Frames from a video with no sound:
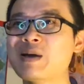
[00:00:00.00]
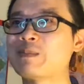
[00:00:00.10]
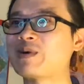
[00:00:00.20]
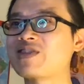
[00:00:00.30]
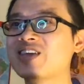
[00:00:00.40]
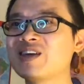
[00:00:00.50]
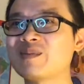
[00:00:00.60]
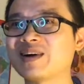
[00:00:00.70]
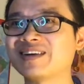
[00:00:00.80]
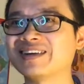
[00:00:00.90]
But think
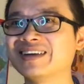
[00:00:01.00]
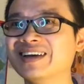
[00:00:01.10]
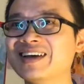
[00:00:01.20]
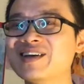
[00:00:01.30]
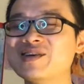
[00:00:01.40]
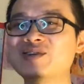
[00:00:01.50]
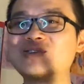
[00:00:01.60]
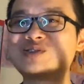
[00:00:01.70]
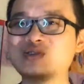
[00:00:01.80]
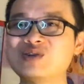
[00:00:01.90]
about it.
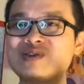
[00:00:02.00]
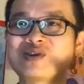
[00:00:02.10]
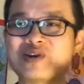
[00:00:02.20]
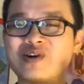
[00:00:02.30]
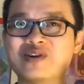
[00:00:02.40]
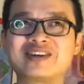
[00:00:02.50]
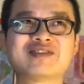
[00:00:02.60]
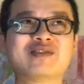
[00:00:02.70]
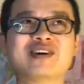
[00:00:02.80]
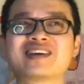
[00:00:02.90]
She got
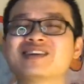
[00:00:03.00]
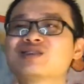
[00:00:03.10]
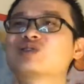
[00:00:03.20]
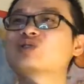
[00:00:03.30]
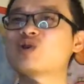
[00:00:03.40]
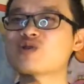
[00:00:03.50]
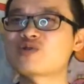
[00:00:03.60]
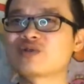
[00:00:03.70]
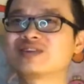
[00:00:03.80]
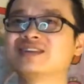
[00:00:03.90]
what? Sore
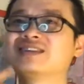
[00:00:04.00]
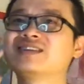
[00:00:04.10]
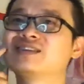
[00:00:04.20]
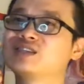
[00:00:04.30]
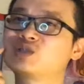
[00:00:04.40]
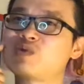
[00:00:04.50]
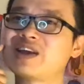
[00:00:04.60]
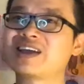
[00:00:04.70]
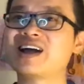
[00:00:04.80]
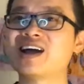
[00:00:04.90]
throat,
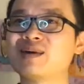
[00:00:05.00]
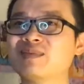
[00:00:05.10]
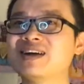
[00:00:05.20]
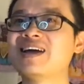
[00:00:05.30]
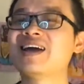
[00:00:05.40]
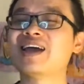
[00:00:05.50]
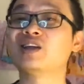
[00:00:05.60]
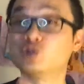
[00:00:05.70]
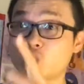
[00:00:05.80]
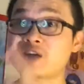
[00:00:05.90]
sweating arm,
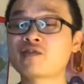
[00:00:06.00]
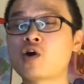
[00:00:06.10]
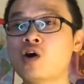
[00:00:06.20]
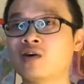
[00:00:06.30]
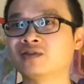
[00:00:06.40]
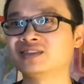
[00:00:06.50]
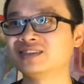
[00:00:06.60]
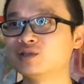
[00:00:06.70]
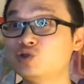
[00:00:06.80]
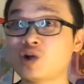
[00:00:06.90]
and dry cough.
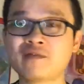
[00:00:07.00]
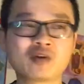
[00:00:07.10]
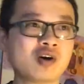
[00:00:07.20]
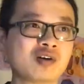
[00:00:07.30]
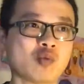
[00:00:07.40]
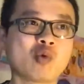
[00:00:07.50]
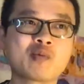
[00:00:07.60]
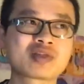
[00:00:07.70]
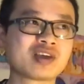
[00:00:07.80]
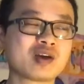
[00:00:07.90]
Dry cough. We
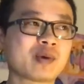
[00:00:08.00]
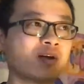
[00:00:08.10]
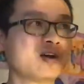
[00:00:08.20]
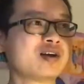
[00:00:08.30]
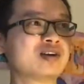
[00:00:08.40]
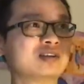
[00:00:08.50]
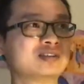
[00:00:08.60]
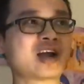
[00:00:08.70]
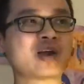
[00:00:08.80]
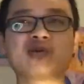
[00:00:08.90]
would think about
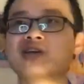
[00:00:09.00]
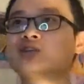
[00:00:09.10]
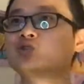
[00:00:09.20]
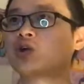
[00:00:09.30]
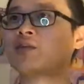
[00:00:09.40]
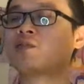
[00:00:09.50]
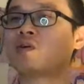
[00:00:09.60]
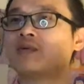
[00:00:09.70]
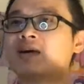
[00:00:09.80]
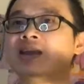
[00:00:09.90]
diarrhea, dry
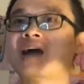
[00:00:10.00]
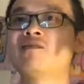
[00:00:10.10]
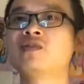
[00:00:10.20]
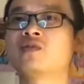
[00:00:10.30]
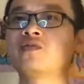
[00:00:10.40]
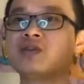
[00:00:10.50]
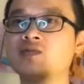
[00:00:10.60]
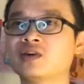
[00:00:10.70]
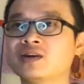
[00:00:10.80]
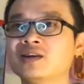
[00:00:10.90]
cough, and a
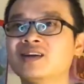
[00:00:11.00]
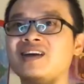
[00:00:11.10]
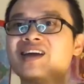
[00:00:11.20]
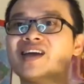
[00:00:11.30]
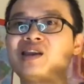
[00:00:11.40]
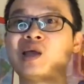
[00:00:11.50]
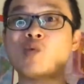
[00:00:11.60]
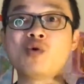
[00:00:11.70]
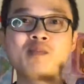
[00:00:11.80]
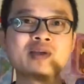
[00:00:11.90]
fever, and that
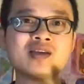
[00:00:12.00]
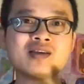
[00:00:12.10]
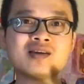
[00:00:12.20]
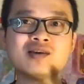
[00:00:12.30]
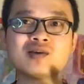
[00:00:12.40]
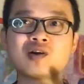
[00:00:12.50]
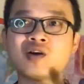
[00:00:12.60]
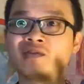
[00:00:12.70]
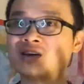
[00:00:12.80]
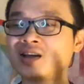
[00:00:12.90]
would be
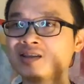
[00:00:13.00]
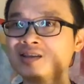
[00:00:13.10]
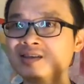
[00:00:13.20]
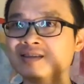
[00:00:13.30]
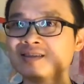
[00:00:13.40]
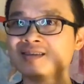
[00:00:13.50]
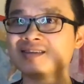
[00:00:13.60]
COVID-19.